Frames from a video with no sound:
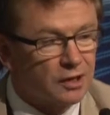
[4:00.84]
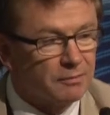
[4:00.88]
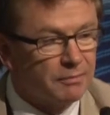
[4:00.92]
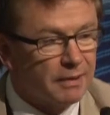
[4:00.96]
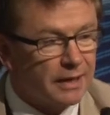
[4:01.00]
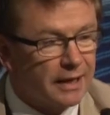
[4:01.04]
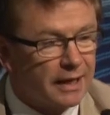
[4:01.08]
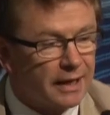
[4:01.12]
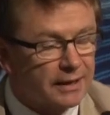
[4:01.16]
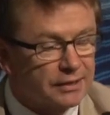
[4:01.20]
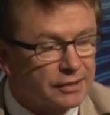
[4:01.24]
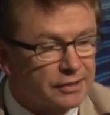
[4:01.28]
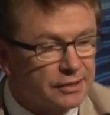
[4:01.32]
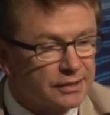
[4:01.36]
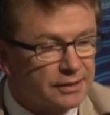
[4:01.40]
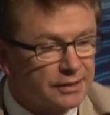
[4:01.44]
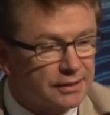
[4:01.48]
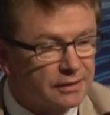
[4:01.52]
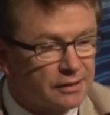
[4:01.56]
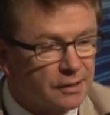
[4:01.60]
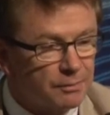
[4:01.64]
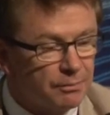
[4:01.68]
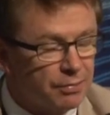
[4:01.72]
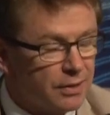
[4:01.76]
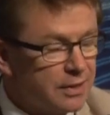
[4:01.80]
about
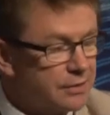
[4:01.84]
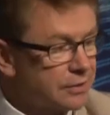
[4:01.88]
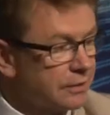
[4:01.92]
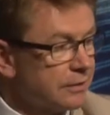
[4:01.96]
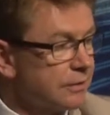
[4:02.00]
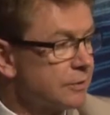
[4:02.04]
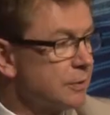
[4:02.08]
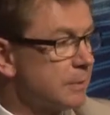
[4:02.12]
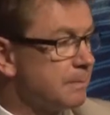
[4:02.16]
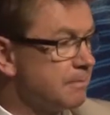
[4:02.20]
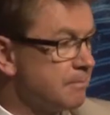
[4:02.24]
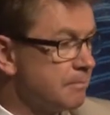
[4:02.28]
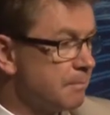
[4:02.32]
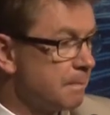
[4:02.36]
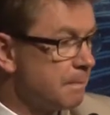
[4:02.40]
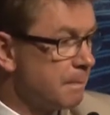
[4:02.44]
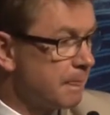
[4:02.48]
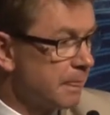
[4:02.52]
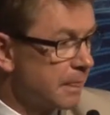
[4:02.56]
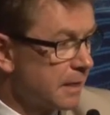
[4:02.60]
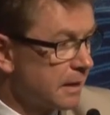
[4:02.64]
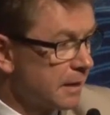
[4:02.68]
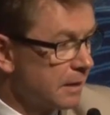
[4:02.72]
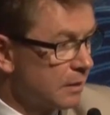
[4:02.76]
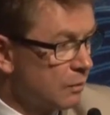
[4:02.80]
the present,
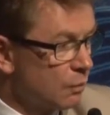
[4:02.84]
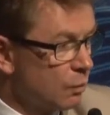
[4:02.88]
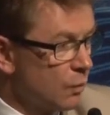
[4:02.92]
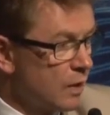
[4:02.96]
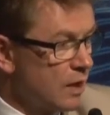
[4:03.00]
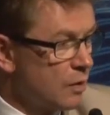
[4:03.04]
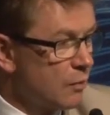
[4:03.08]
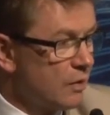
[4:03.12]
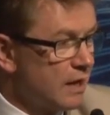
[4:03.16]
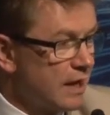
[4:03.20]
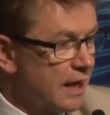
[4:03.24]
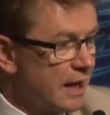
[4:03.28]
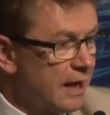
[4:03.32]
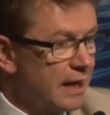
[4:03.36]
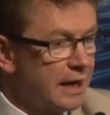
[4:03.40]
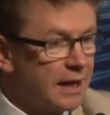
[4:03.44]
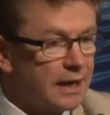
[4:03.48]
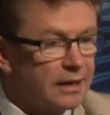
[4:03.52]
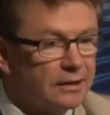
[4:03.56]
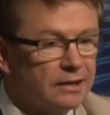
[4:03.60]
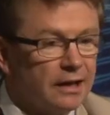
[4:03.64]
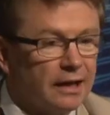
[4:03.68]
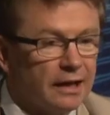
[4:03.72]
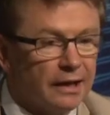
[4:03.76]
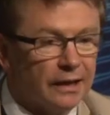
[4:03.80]
where we are
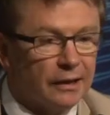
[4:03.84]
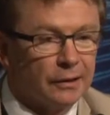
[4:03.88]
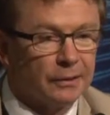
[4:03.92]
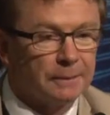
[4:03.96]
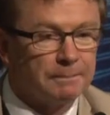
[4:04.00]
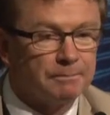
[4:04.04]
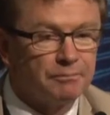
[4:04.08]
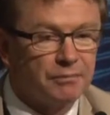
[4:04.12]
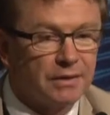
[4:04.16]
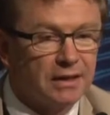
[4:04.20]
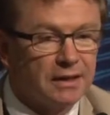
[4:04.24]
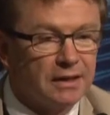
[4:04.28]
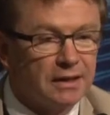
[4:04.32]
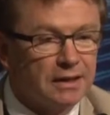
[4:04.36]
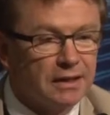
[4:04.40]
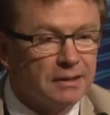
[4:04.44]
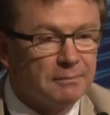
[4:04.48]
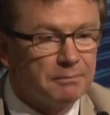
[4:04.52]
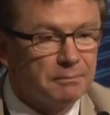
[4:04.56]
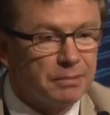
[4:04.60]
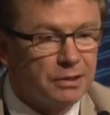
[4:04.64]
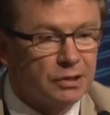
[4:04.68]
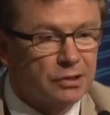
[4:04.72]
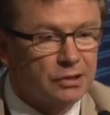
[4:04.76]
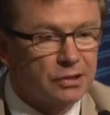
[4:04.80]
now,
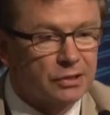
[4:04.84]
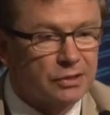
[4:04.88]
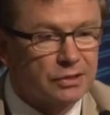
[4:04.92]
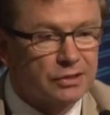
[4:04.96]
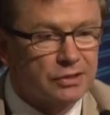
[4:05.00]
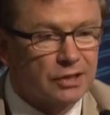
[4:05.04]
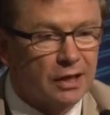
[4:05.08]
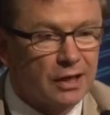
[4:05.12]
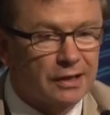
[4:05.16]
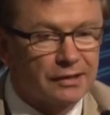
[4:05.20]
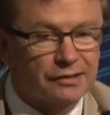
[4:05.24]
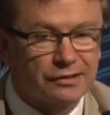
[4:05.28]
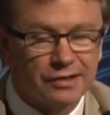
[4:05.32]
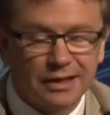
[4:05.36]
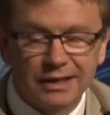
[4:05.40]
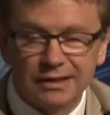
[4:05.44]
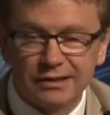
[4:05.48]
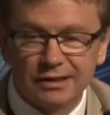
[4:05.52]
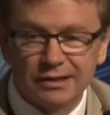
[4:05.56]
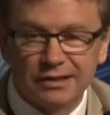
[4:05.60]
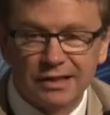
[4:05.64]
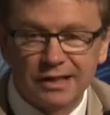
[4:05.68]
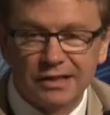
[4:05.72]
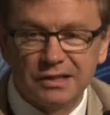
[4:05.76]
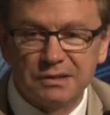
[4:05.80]
because I think
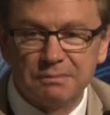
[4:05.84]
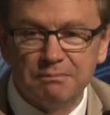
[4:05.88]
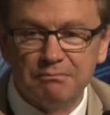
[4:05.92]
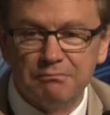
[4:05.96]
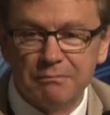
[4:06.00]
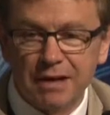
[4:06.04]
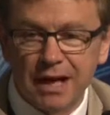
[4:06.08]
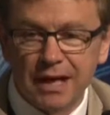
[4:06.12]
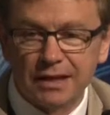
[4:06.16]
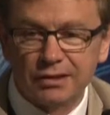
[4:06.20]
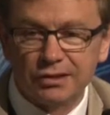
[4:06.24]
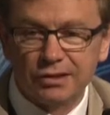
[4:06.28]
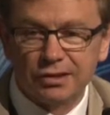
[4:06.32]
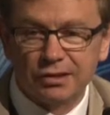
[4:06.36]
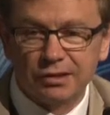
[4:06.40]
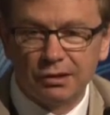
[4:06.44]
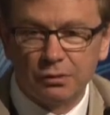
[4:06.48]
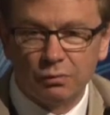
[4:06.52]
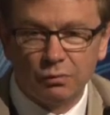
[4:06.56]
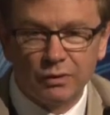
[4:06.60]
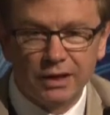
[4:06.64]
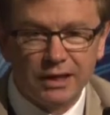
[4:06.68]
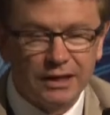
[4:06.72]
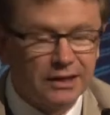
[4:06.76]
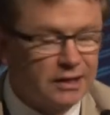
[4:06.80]
that there's much that
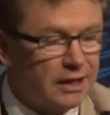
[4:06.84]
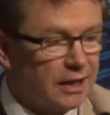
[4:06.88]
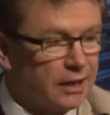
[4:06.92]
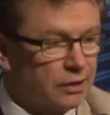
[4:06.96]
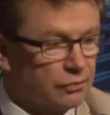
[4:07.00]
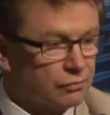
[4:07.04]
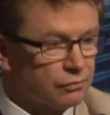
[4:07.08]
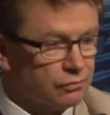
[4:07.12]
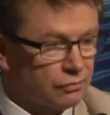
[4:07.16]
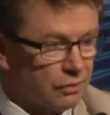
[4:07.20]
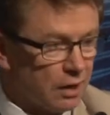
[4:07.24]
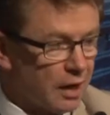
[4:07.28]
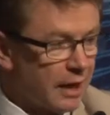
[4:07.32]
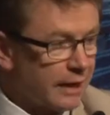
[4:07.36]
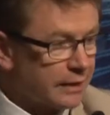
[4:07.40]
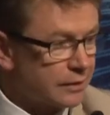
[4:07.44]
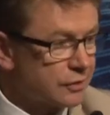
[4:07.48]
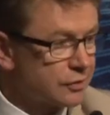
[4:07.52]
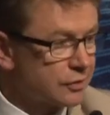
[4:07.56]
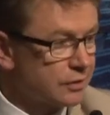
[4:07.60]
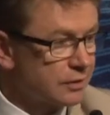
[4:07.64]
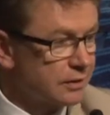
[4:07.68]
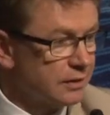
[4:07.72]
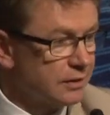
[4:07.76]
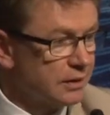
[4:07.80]
we get
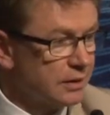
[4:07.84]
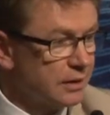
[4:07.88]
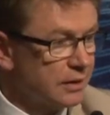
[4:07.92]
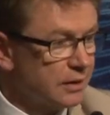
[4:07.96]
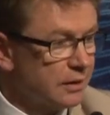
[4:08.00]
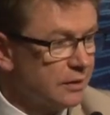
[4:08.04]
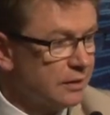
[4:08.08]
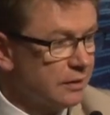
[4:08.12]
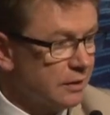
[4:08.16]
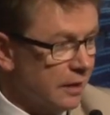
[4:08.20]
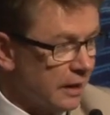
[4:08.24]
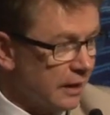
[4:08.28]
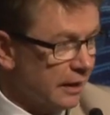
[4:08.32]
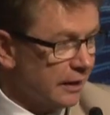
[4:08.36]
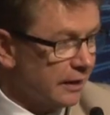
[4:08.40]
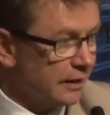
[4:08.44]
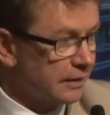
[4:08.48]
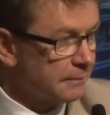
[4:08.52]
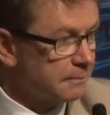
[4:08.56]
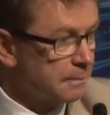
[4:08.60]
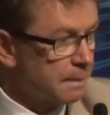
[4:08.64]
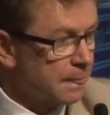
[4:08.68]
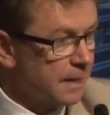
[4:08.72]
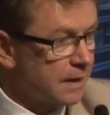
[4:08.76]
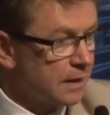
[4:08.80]
right now.
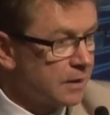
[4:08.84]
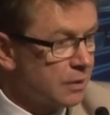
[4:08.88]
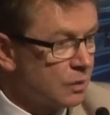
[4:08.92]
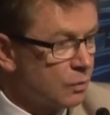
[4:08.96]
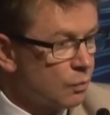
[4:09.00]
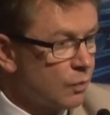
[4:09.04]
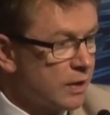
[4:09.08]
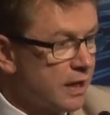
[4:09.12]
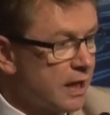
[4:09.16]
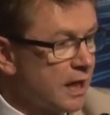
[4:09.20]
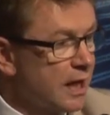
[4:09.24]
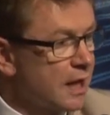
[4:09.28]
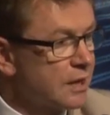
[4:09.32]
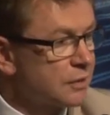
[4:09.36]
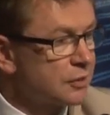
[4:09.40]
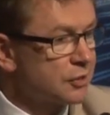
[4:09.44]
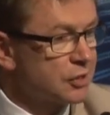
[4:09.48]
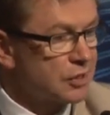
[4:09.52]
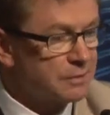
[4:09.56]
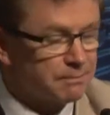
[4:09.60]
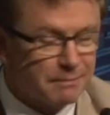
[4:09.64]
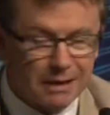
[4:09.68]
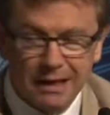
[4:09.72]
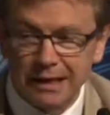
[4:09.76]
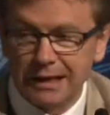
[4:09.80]
We are
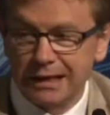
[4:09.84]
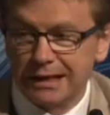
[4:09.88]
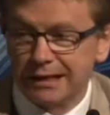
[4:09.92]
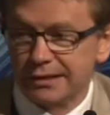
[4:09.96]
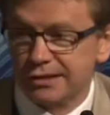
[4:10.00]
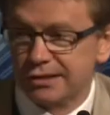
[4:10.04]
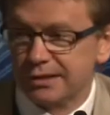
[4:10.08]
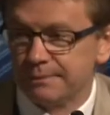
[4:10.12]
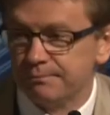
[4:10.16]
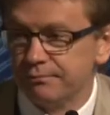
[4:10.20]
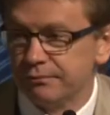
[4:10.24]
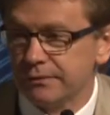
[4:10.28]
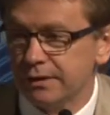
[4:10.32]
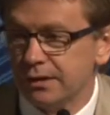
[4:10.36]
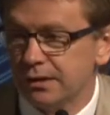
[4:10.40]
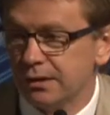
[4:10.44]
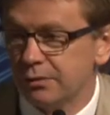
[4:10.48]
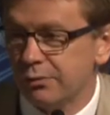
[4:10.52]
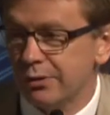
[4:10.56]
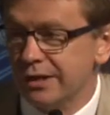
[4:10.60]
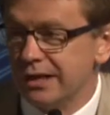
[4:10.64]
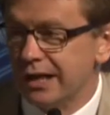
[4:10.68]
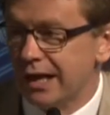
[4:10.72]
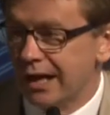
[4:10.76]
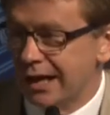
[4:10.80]
smart,
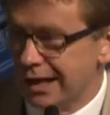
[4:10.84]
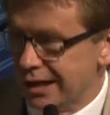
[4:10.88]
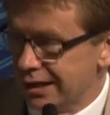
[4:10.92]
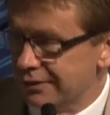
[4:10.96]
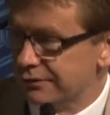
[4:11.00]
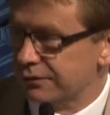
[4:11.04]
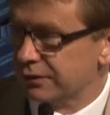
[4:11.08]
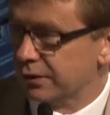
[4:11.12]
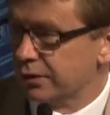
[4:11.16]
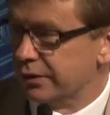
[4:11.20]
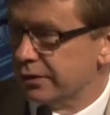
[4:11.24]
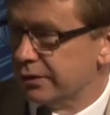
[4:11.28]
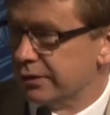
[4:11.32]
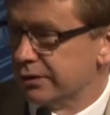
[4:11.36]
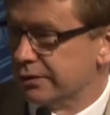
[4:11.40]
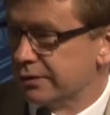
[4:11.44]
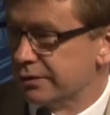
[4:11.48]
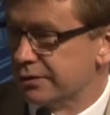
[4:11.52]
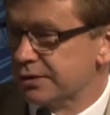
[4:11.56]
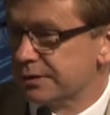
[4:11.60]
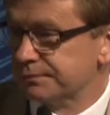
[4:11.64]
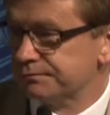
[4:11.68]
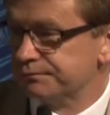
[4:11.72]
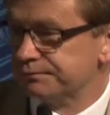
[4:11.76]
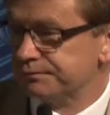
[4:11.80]
we have
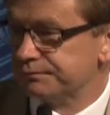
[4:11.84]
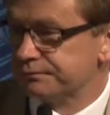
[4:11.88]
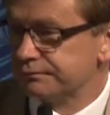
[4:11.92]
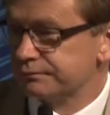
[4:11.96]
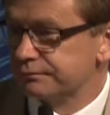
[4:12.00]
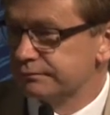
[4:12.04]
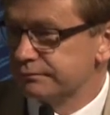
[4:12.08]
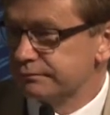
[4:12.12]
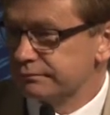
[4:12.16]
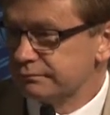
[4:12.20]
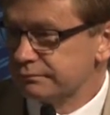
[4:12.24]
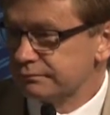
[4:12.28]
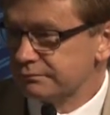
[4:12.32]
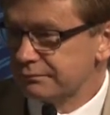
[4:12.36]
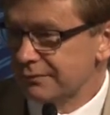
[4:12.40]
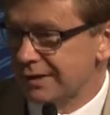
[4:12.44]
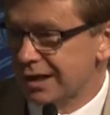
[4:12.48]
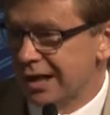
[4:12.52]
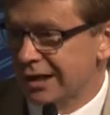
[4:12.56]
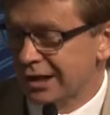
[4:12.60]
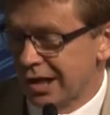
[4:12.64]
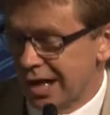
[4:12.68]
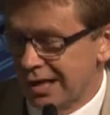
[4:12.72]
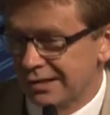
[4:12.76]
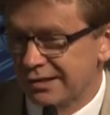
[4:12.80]
learned,
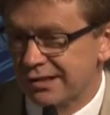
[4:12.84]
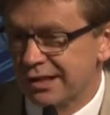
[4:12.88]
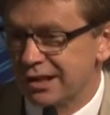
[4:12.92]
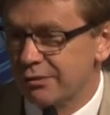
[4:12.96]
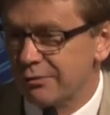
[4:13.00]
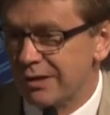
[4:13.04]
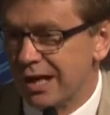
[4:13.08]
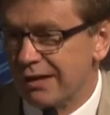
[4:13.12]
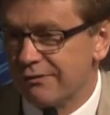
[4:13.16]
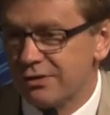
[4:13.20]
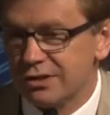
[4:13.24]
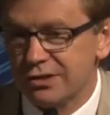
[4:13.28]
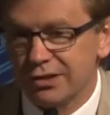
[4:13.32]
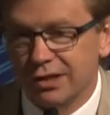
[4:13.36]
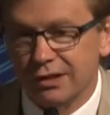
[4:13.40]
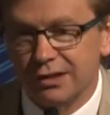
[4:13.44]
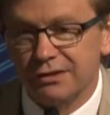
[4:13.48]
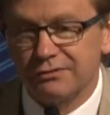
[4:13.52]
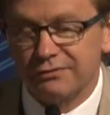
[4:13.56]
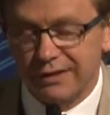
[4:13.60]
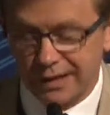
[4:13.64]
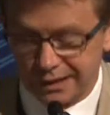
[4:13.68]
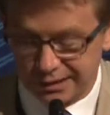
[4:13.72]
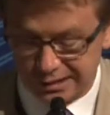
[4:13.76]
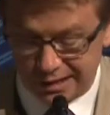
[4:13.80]
and I think we have a solid
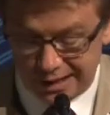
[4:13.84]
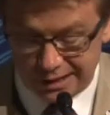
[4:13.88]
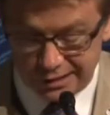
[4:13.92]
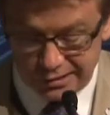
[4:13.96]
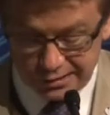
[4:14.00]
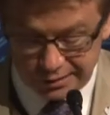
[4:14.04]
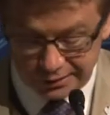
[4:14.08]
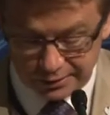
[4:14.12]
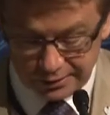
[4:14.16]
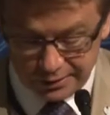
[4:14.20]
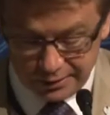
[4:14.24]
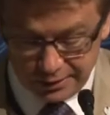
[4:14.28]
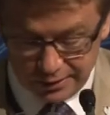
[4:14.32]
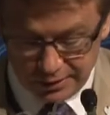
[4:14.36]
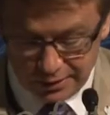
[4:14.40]
foundation